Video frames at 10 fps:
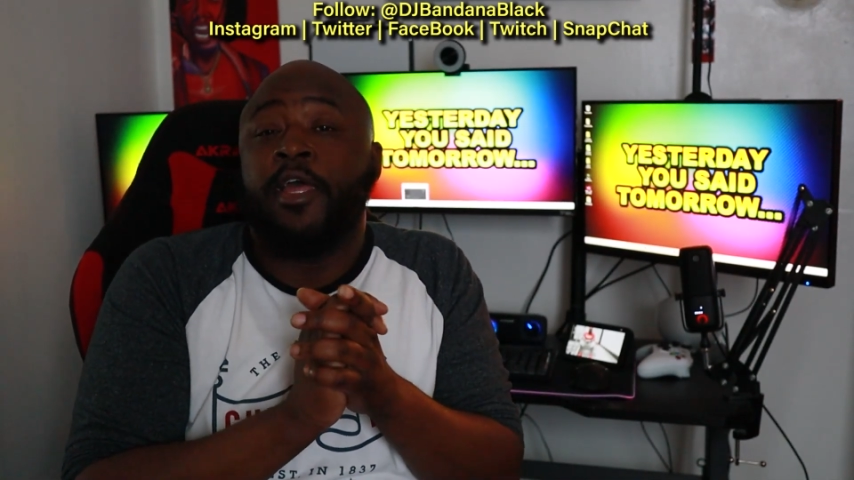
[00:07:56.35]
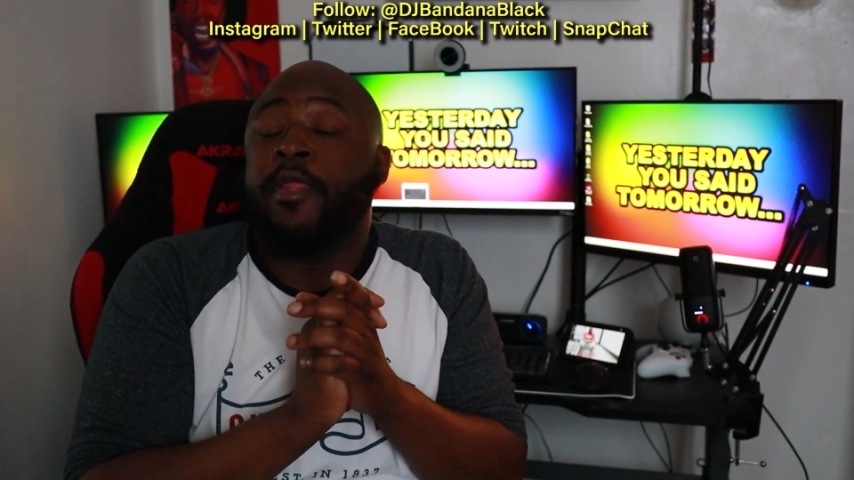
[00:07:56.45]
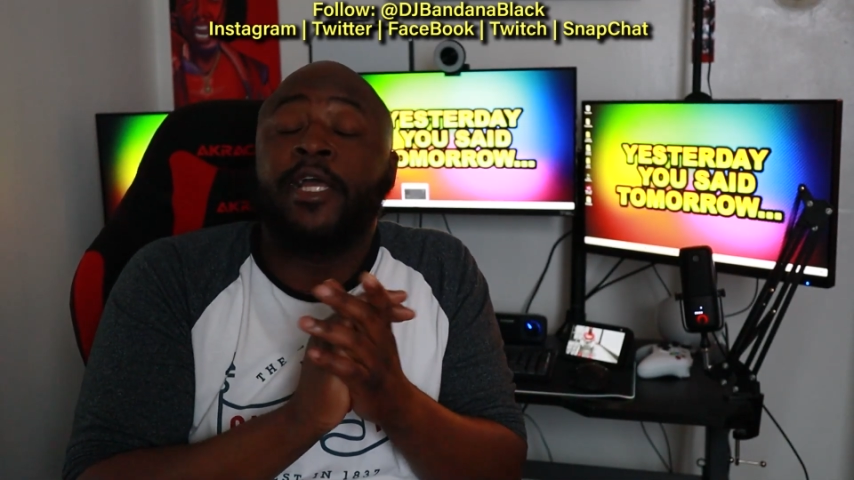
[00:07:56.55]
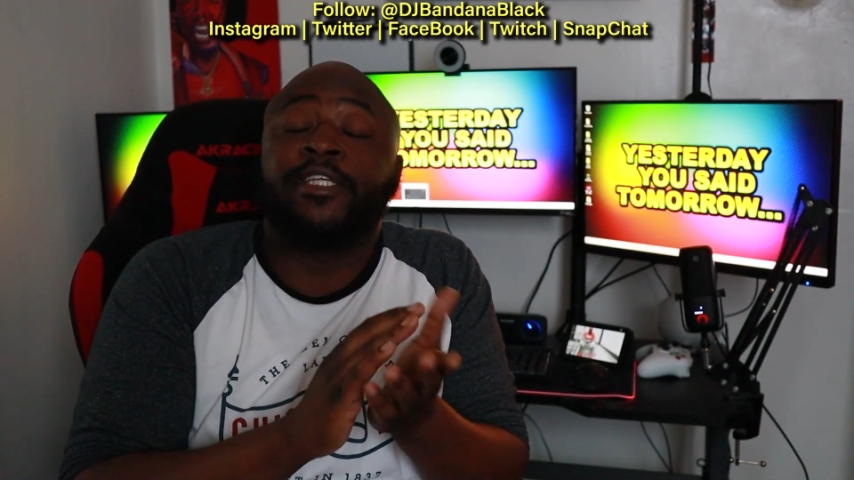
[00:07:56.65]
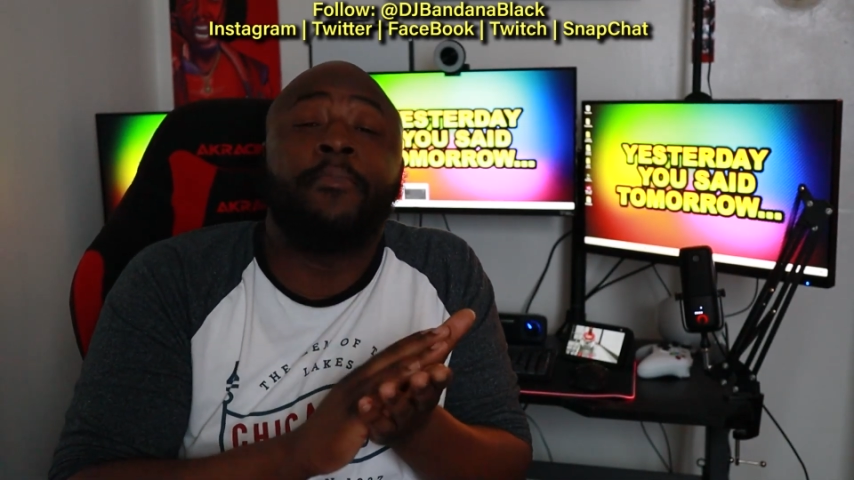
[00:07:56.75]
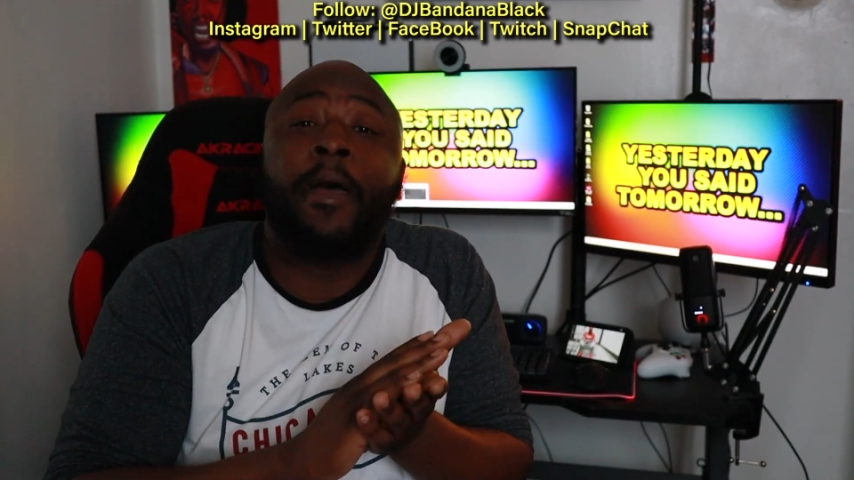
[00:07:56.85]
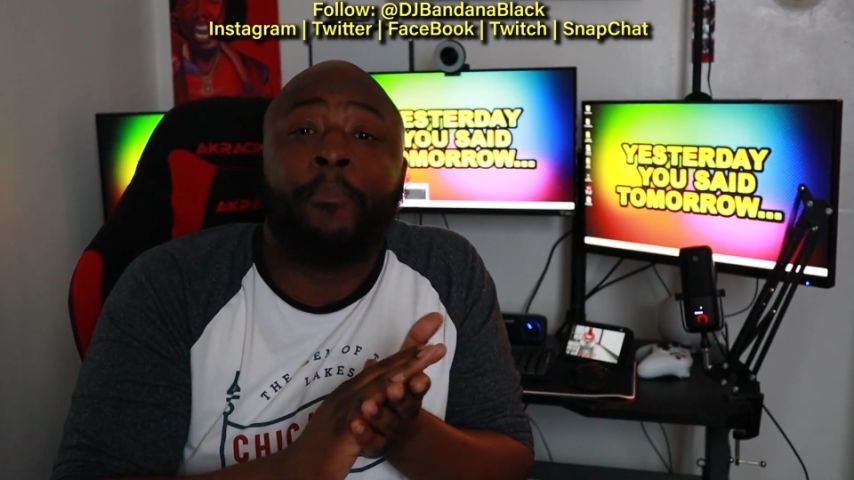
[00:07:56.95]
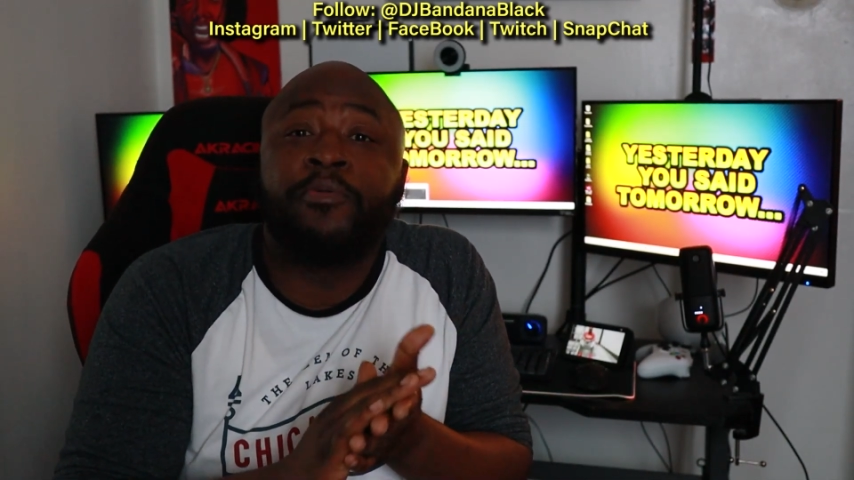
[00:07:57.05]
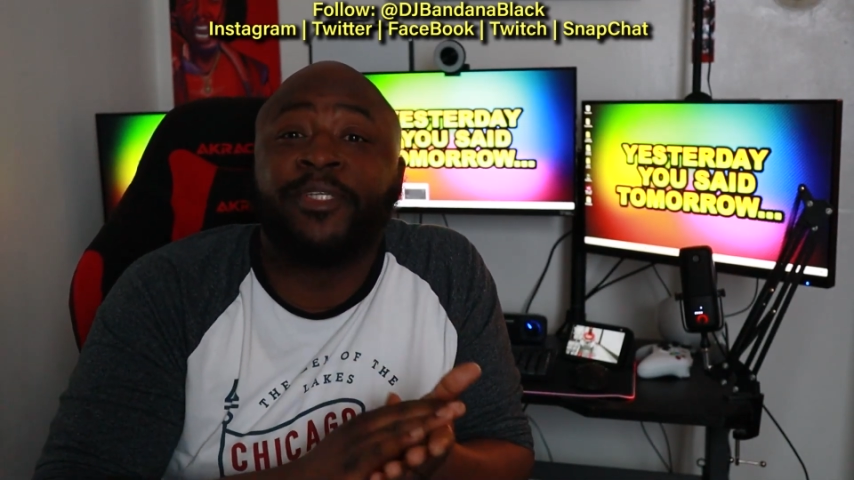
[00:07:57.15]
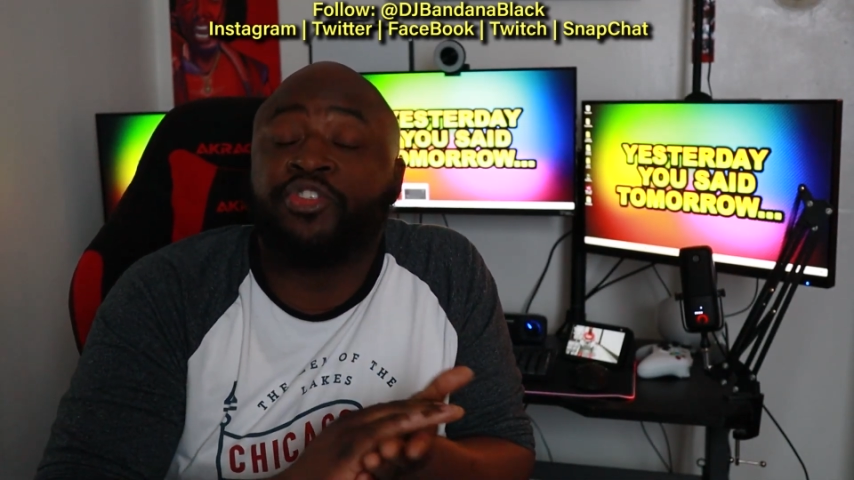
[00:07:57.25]
and like i said i'm not
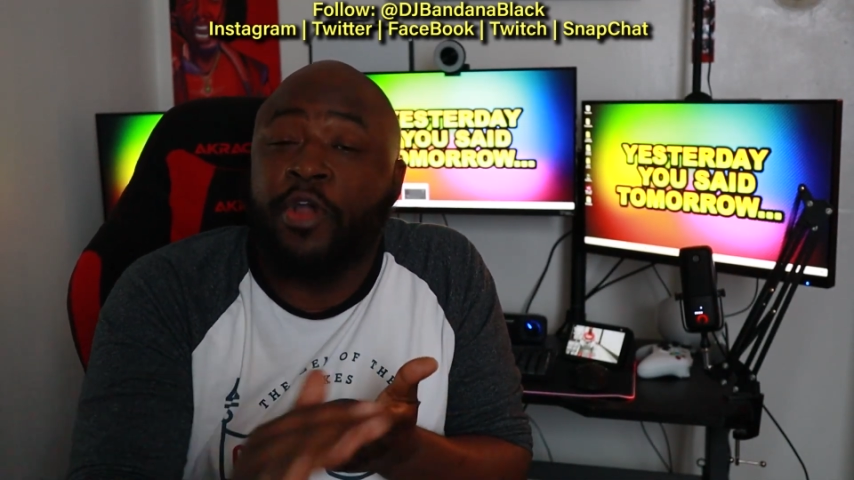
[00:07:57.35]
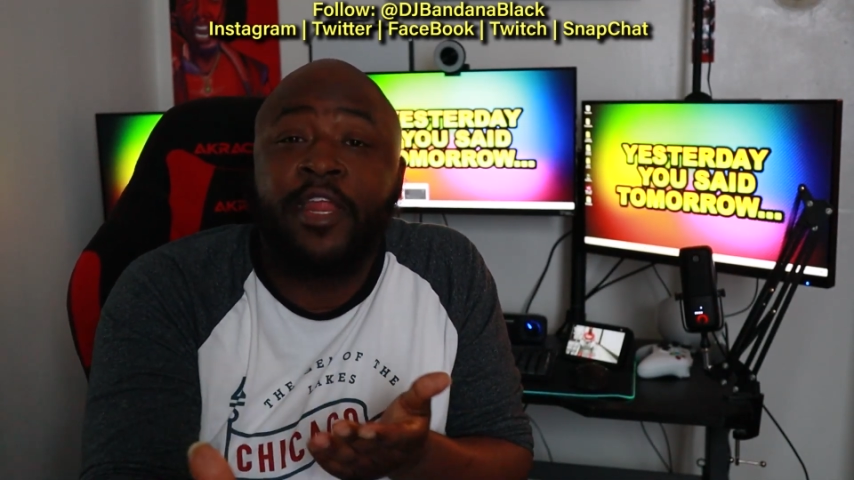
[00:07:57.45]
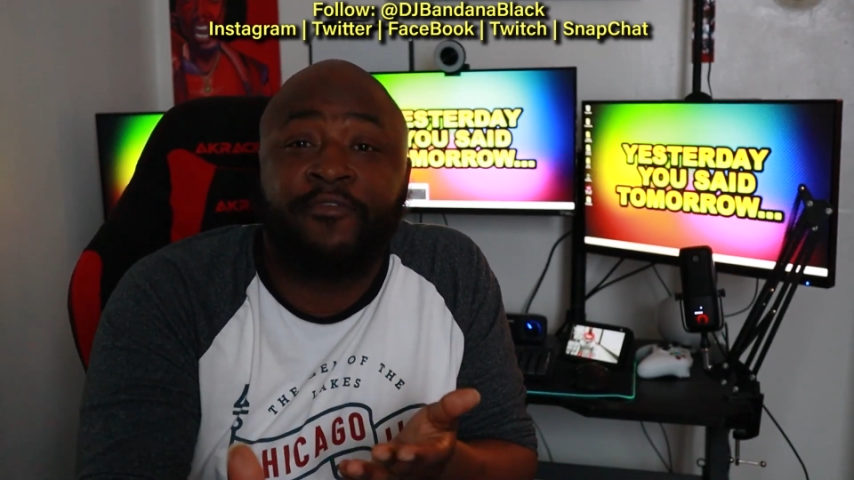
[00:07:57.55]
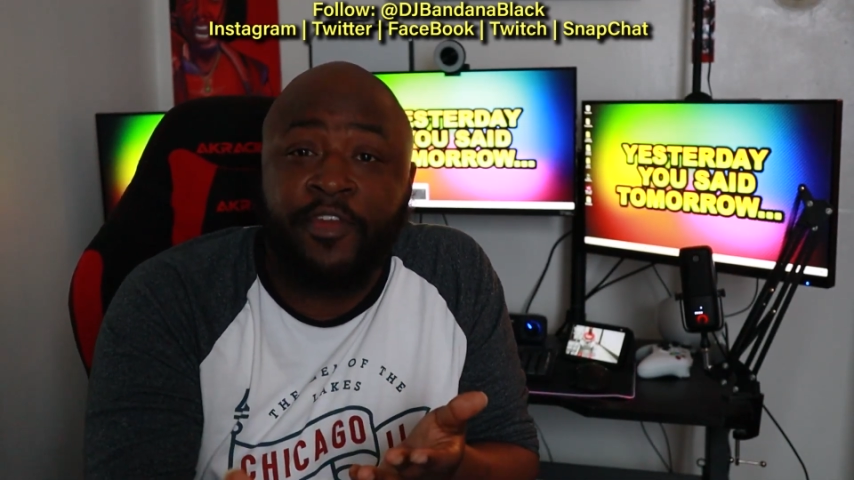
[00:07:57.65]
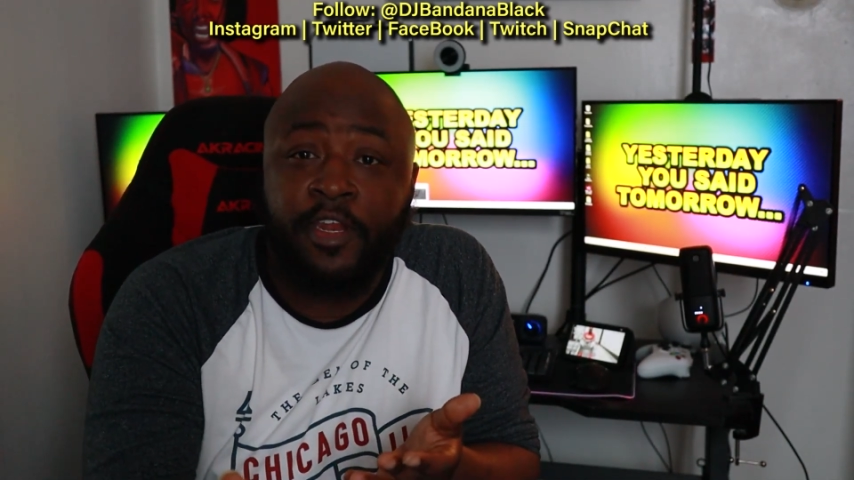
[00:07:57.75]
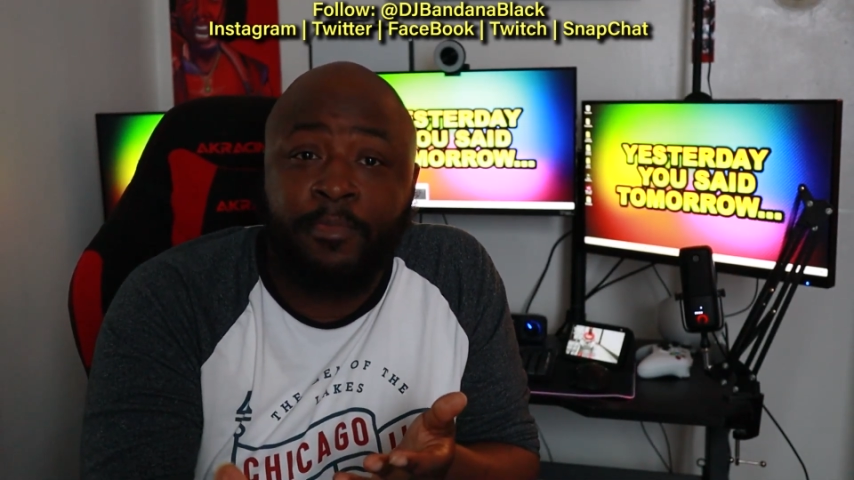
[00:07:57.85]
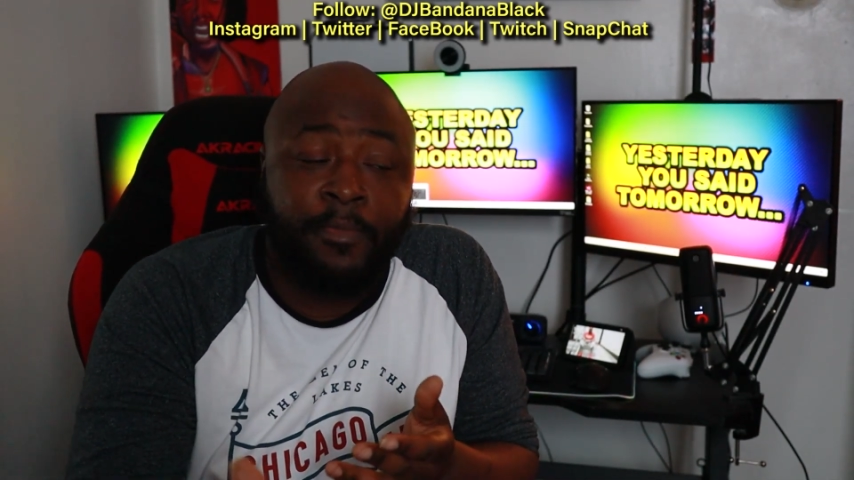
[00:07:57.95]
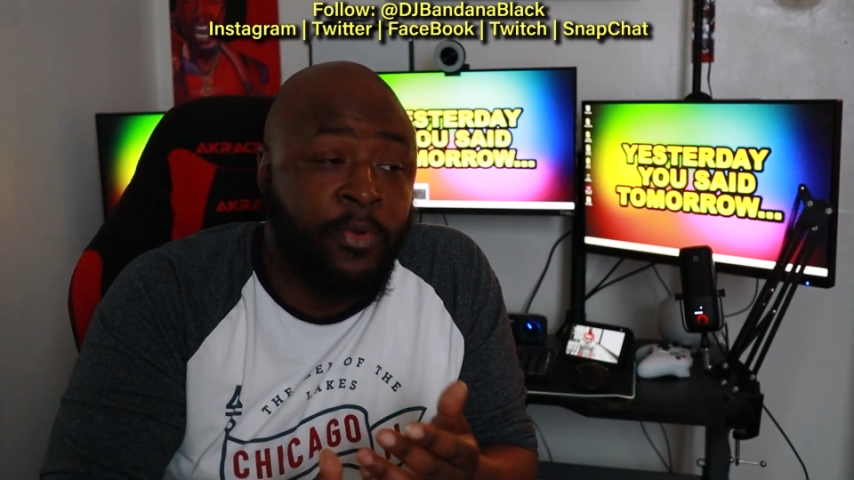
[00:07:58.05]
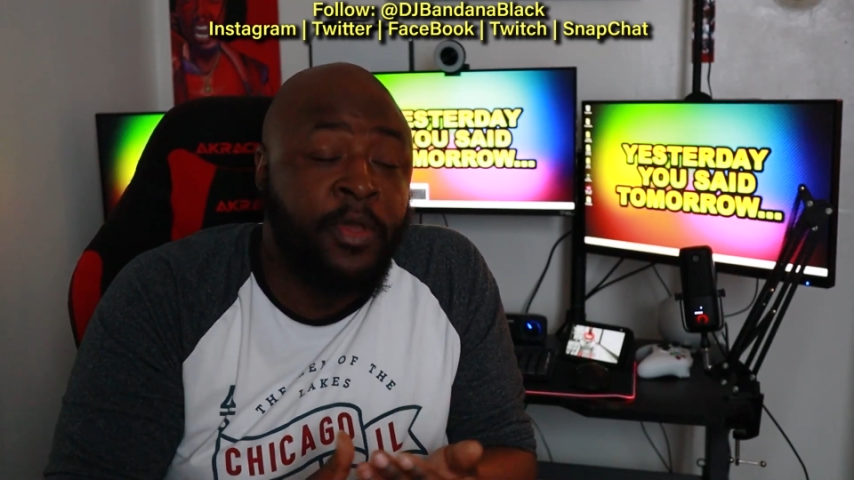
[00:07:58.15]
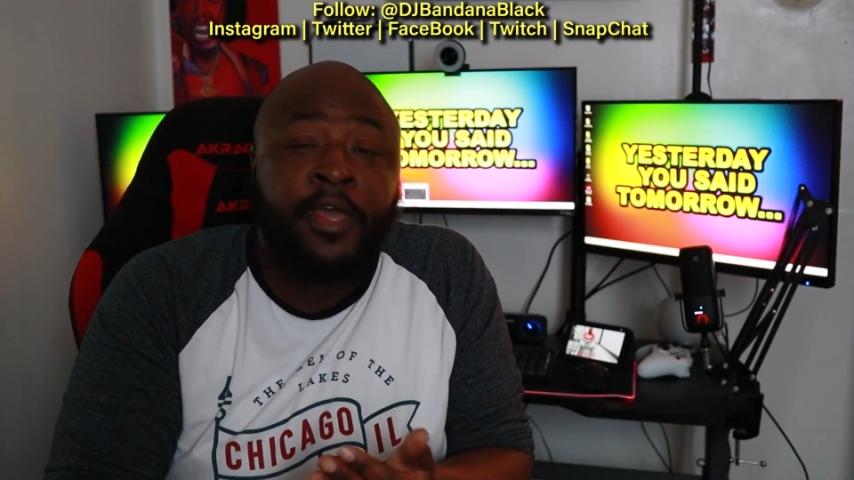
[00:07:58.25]
purposely trying to offend any
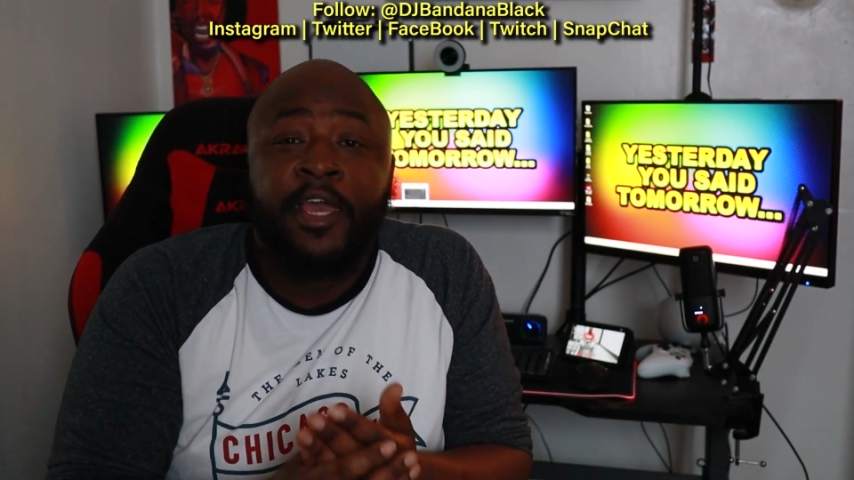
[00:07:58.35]
people